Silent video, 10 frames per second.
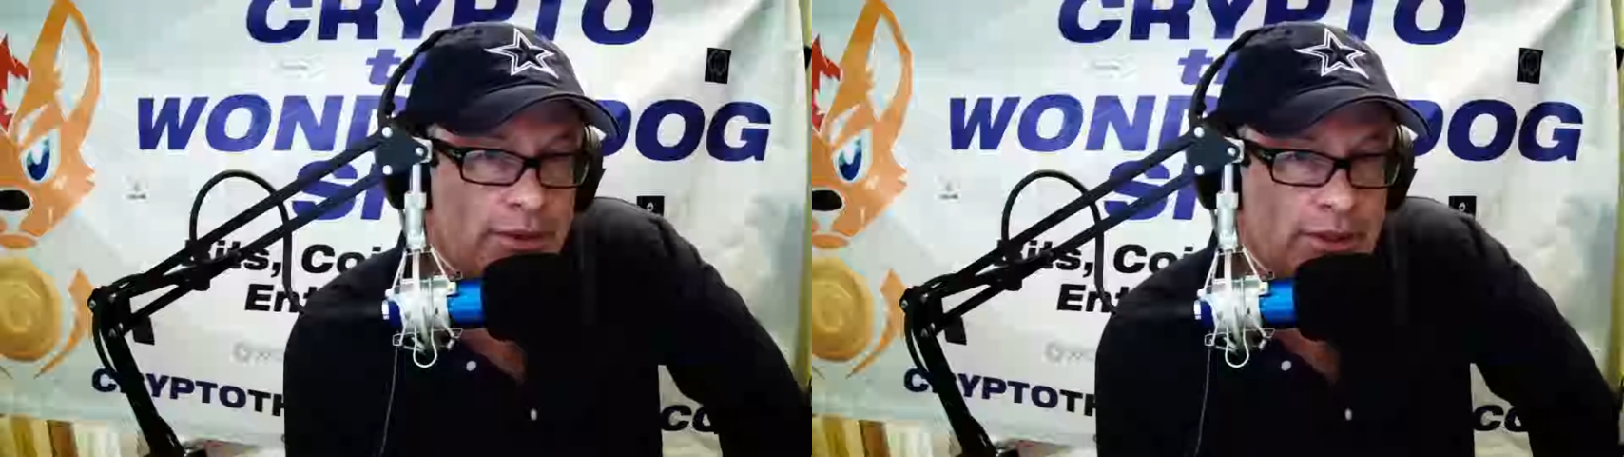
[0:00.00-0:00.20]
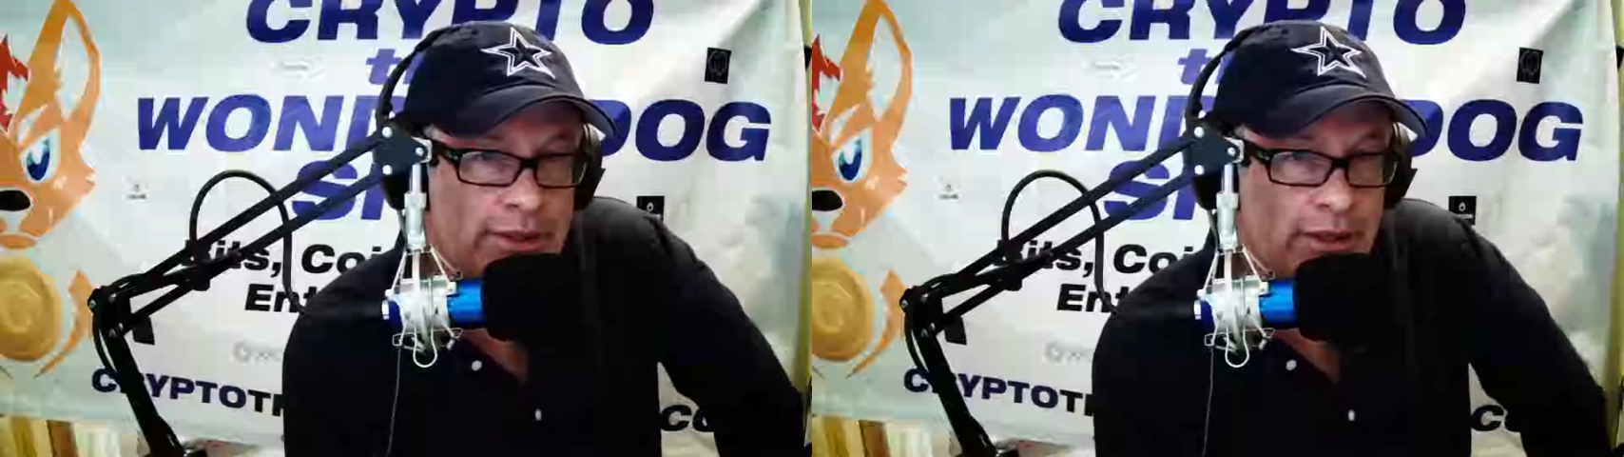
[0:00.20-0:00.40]

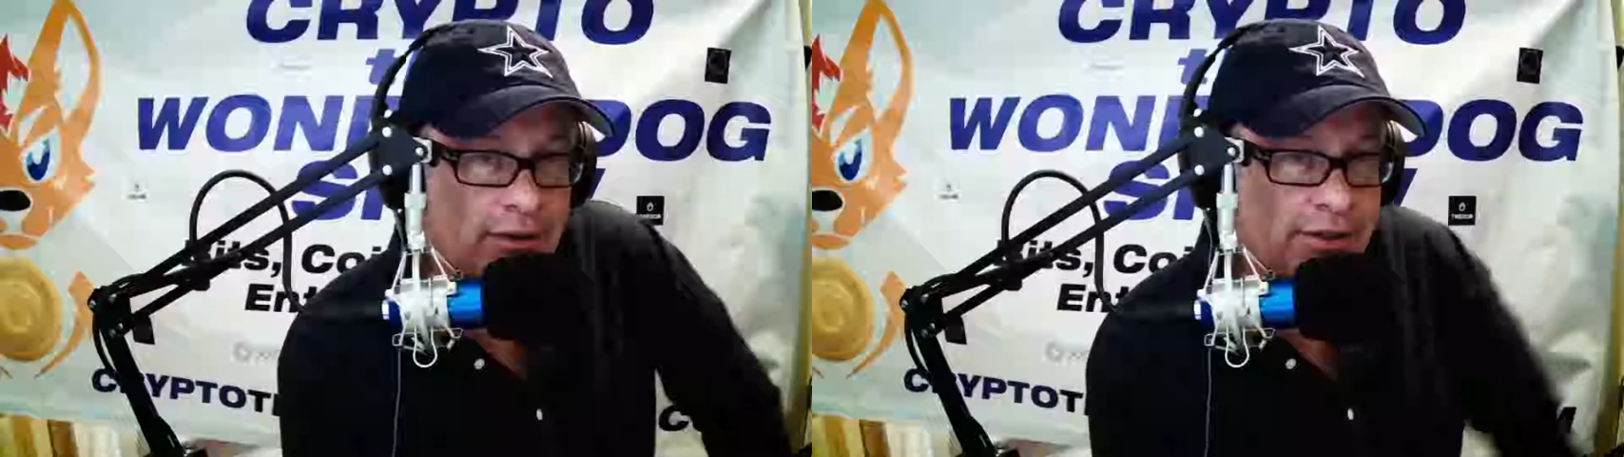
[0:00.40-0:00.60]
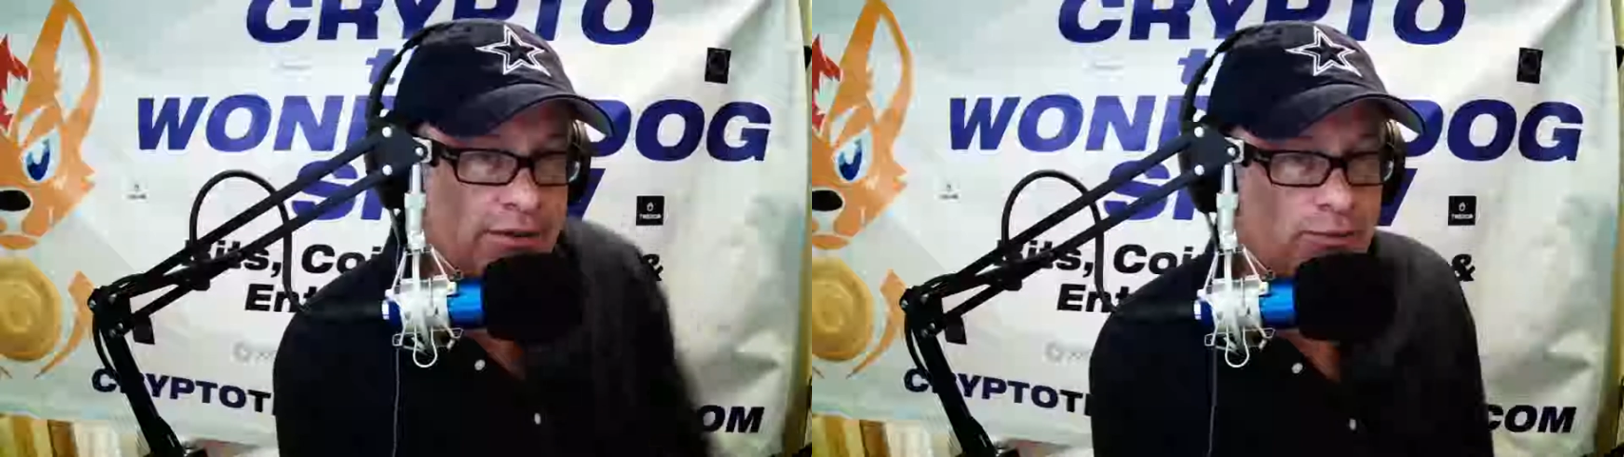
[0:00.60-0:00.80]

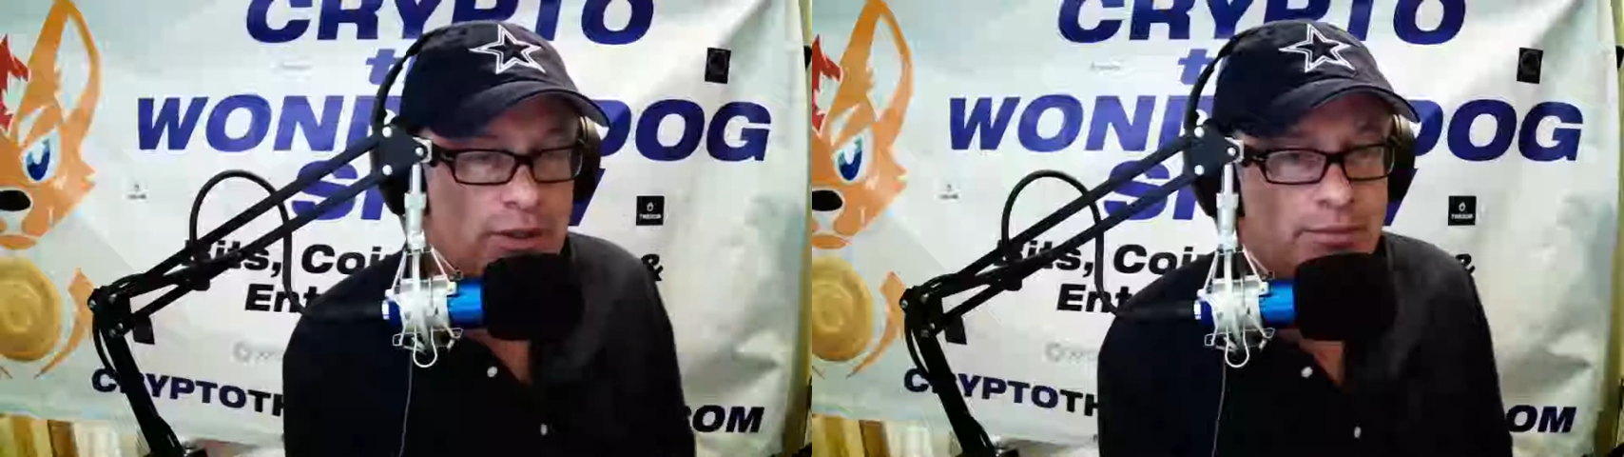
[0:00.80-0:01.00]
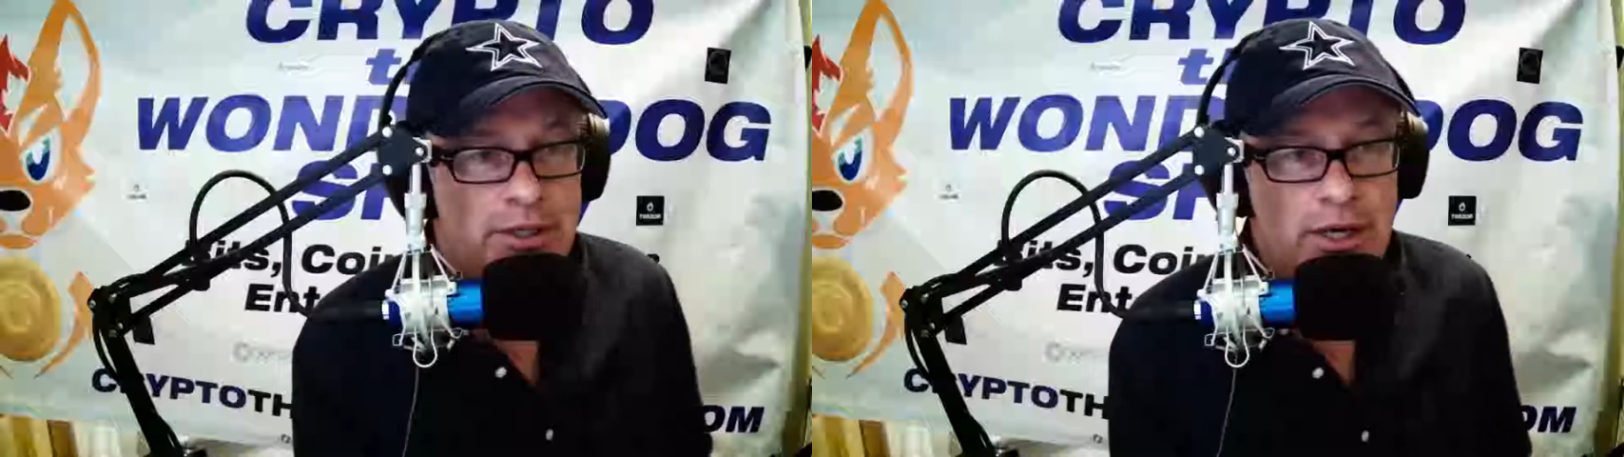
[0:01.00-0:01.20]
intelligent when
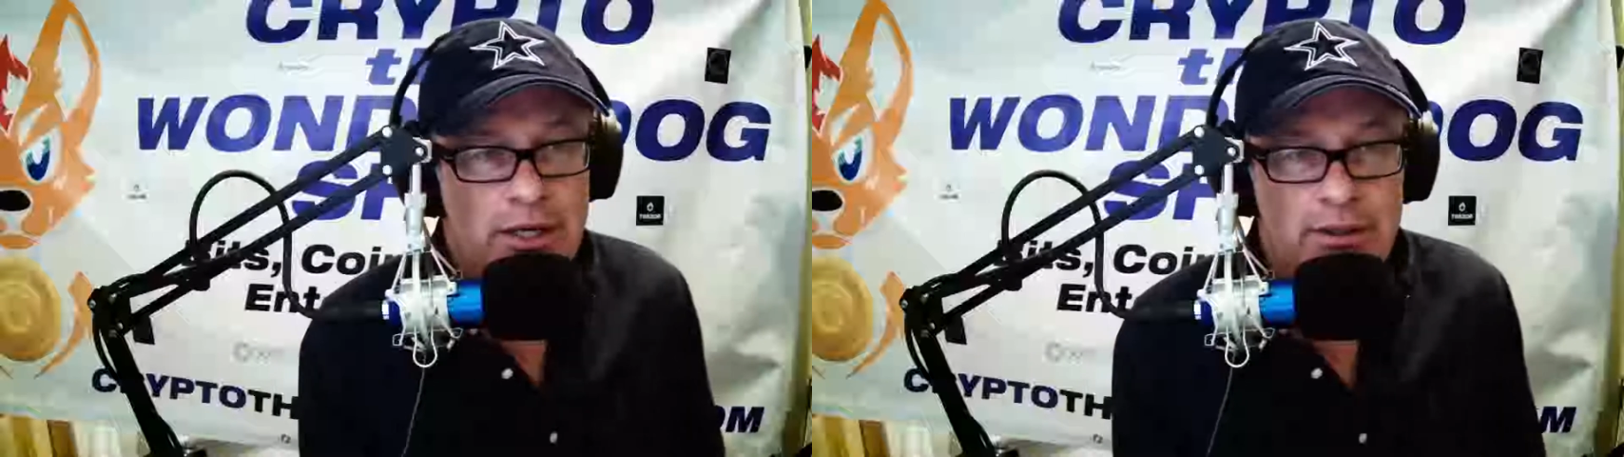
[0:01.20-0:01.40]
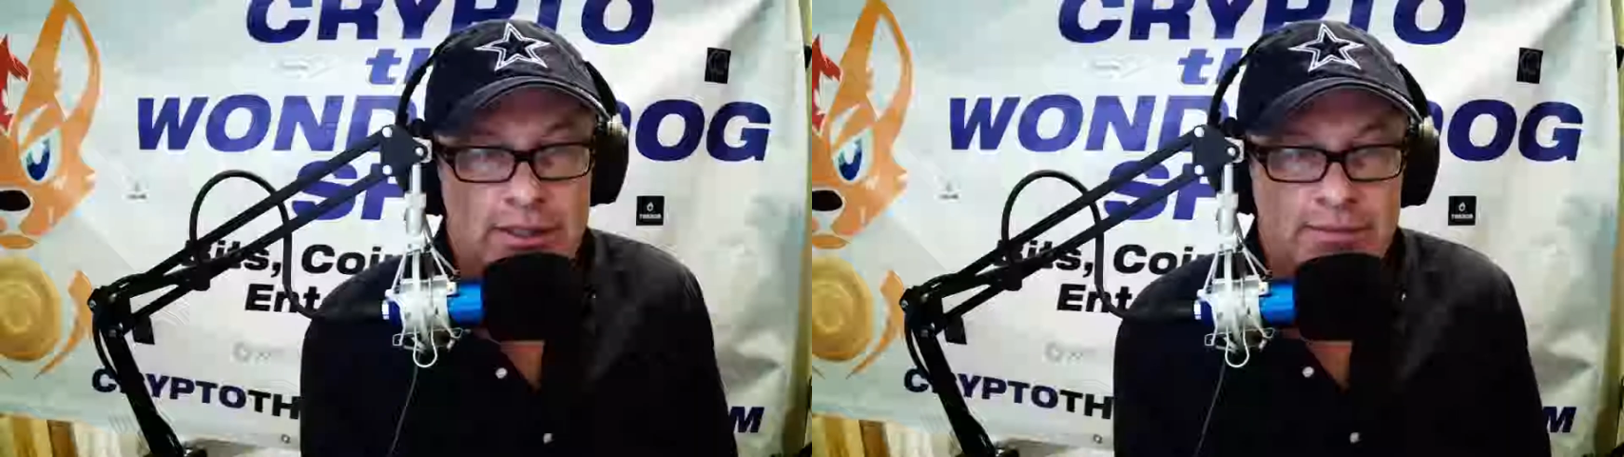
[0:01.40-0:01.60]
I'm
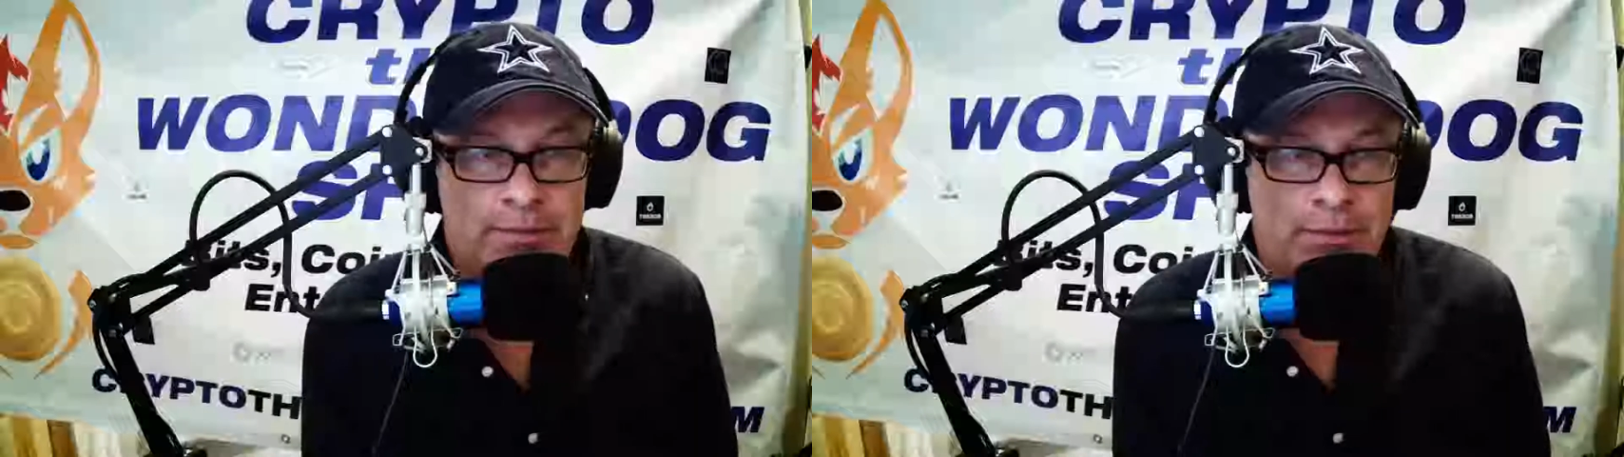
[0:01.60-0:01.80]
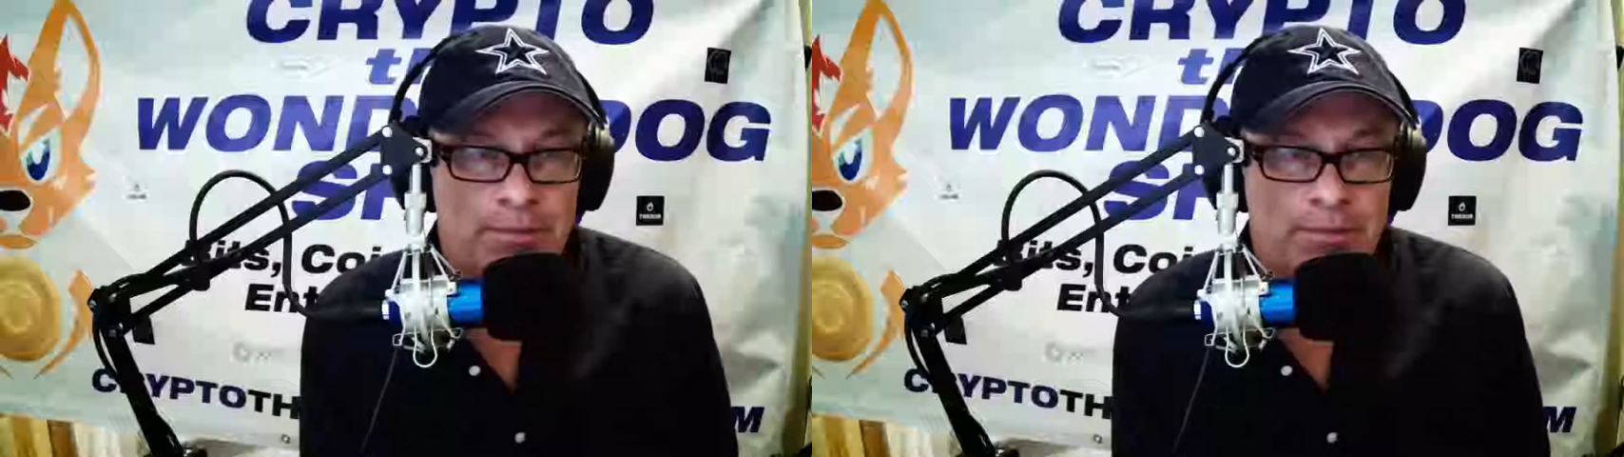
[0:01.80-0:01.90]
talking to these people,